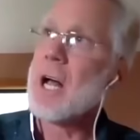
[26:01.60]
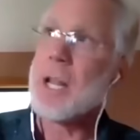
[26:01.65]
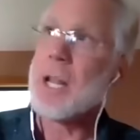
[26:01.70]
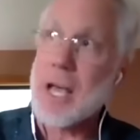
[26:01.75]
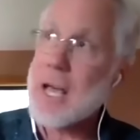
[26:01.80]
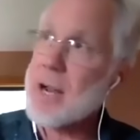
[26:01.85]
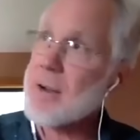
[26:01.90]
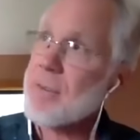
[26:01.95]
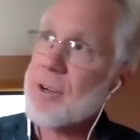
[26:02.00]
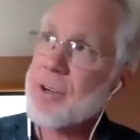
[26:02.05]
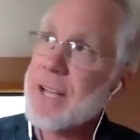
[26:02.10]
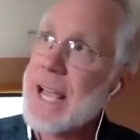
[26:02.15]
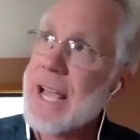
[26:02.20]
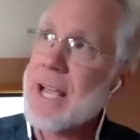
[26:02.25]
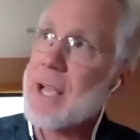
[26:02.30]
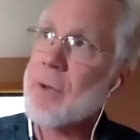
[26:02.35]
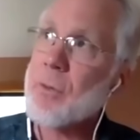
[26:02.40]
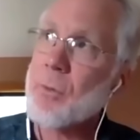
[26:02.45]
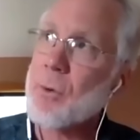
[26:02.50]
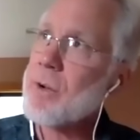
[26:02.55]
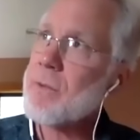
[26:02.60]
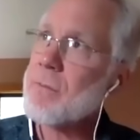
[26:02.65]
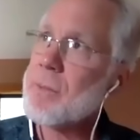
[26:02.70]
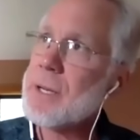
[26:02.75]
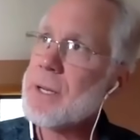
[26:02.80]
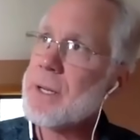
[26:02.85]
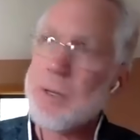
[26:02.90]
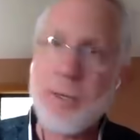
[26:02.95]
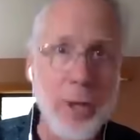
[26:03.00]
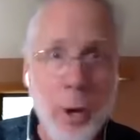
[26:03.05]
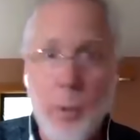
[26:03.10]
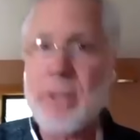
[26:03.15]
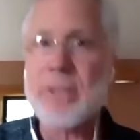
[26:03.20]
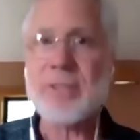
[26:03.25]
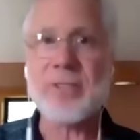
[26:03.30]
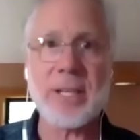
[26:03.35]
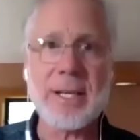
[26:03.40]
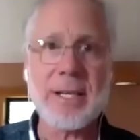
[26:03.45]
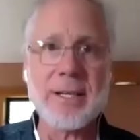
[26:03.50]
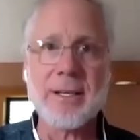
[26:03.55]
a lot of their day would have been
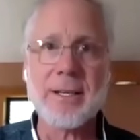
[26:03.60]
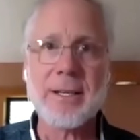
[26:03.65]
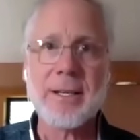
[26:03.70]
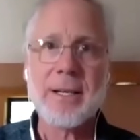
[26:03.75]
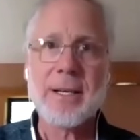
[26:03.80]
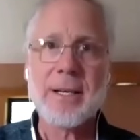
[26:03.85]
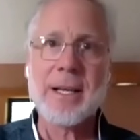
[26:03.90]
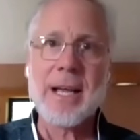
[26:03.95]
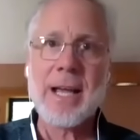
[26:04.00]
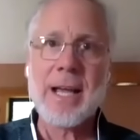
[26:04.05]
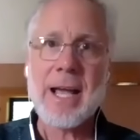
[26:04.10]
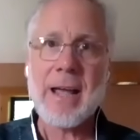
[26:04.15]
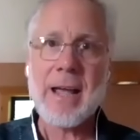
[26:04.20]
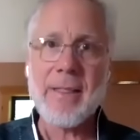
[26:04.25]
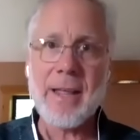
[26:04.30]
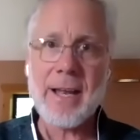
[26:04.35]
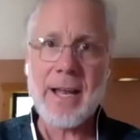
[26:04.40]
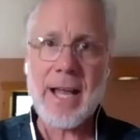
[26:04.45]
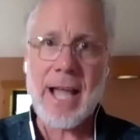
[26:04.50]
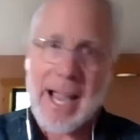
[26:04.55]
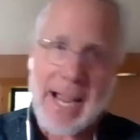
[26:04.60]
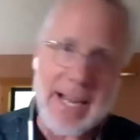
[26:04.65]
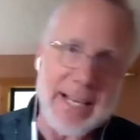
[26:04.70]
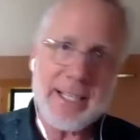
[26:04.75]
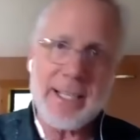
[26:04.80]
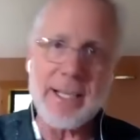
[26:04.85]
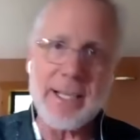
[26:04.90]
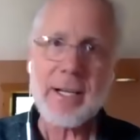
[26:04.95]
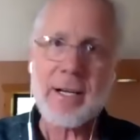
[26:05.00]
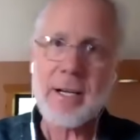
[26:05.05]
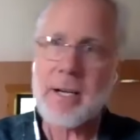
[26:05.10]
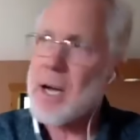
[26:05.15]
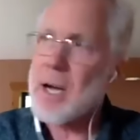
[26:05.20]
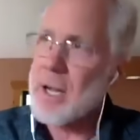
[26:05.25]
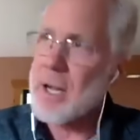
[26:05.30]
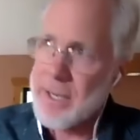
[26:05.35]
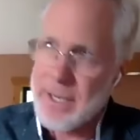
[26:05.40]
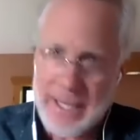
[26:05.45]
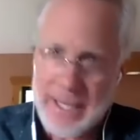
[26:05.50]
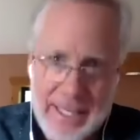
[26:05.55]
noticing and then acting
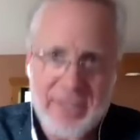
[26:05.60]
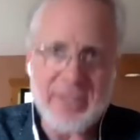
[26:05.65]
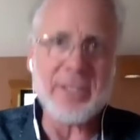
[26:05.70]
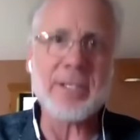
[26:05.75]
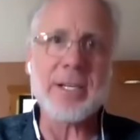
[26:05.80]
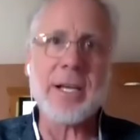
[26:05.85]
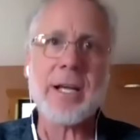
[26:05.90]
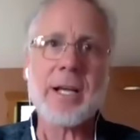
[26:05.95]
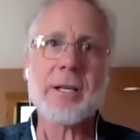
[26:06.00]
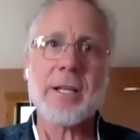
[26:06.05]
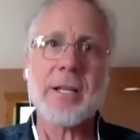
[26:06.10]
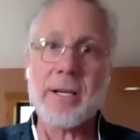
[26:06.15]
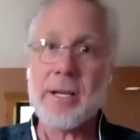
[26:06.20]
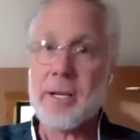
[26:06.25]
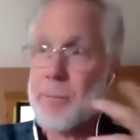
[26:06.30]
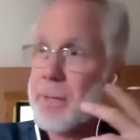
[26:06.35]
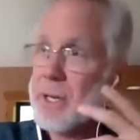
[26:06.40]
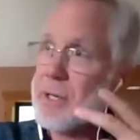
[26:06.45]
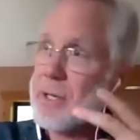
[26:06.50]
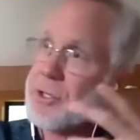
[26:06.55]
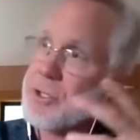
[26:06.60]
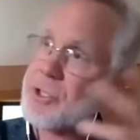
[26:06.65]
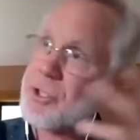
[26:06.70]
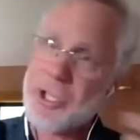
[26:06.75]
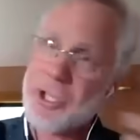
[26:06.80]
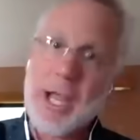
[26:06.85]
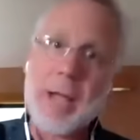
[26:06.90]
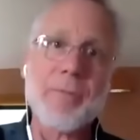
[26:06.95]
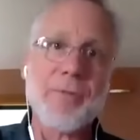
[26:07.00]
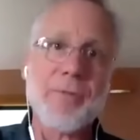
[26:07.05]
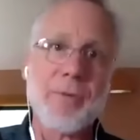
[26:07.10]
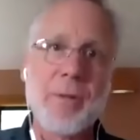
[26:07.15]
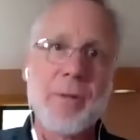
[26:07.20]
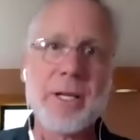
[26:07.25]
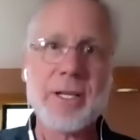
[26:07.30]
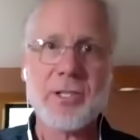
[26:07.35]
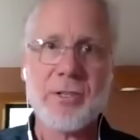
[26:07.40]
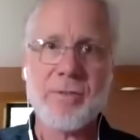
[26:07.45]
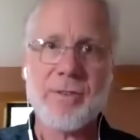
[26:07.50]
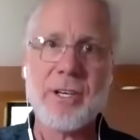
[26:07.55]
on instinct that had been shaped for
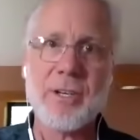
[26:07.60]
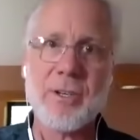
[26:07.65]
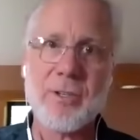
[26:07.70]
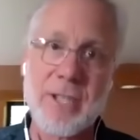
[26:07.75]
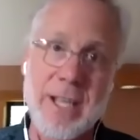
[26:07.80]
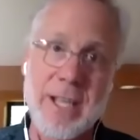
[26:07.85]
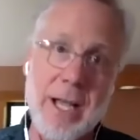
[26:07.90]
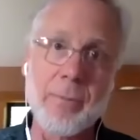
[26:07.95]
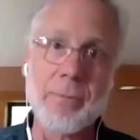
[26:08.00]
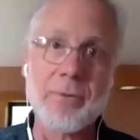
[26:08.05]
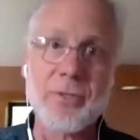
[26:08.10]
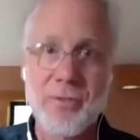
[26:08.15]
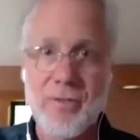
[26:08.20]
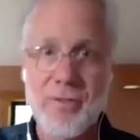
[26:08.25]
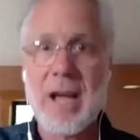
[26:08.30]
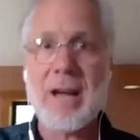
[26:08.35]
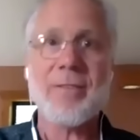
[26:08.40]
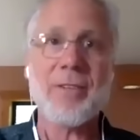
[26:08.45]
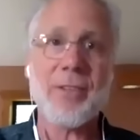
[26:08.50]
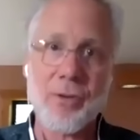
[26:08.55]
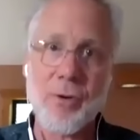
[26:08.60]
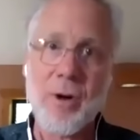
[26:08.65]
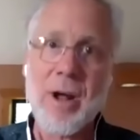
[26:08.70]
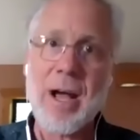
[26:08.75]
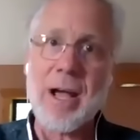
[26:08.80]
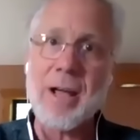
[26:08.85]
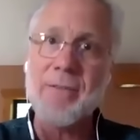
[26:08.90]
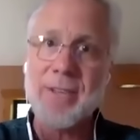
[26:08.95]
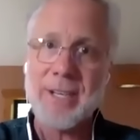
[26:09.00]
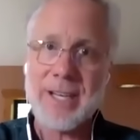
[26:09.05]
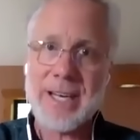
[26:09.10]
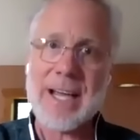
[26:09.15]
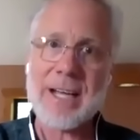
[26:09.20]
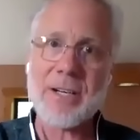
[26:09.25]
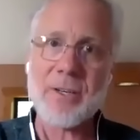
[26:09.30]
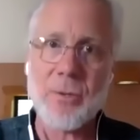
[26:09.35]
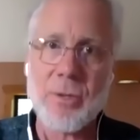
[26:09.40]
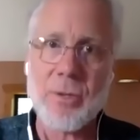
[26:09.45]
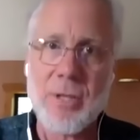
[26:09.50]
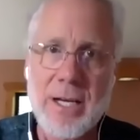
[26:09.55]
millions of years to help survive and thrive in
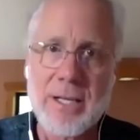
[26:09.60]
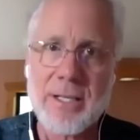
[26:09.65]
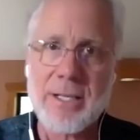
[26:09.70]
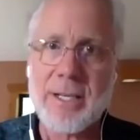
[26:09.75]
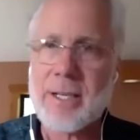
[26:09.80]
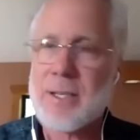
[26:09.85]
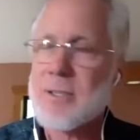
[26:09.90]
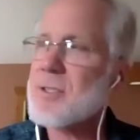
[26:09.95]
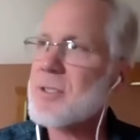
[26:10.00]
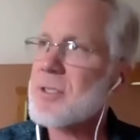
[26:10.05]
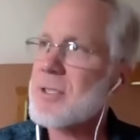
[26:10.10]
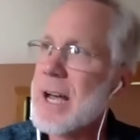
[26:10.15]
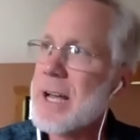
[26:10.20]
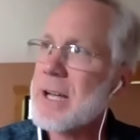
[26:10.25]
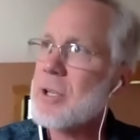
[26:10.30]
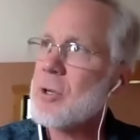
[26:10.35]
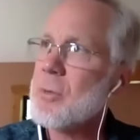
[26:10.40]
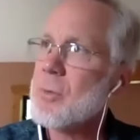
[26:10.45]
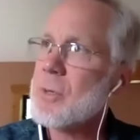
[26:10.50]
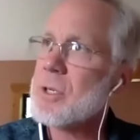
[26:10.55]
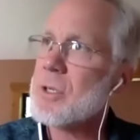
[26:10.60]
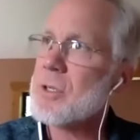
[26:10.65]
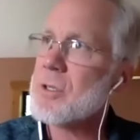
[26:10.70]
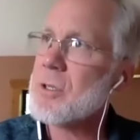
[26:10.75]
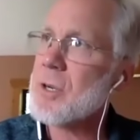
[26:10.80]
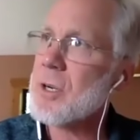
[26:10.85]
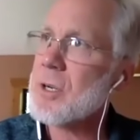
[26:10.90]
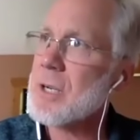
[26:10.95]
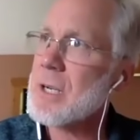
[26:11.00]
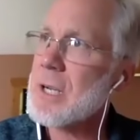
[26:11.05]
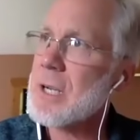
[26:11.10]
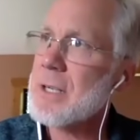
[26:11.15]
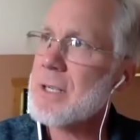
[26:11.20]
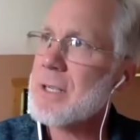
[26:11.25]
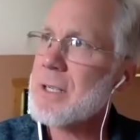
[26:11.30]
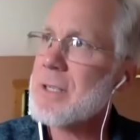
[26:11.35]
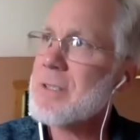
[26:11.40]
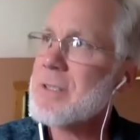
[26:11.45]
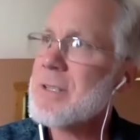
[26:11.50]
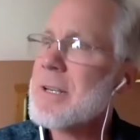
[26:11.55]
natural contexts, not human constructed
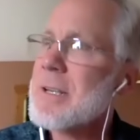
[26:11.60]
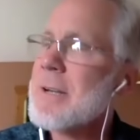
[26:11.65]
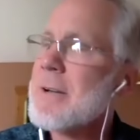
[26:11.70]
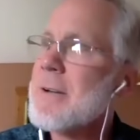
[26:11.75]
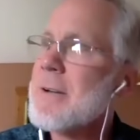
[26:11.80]
contexts.